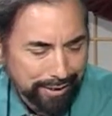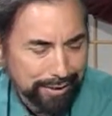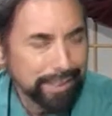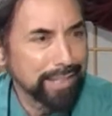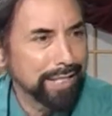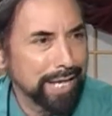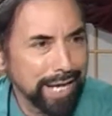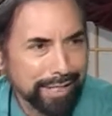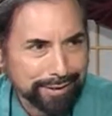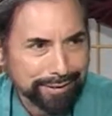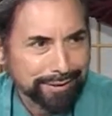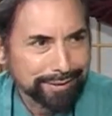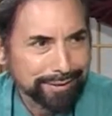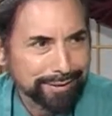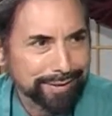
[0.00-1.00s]
the
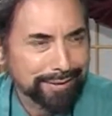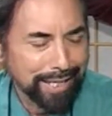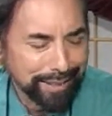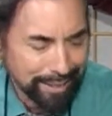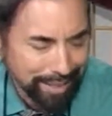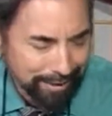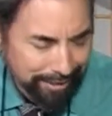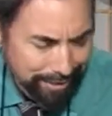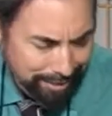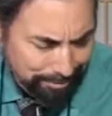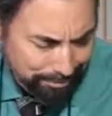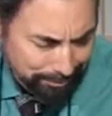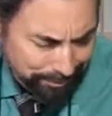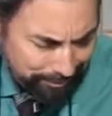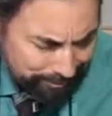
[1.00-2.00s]
next Selah
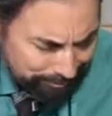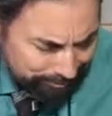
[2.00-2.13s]
comes.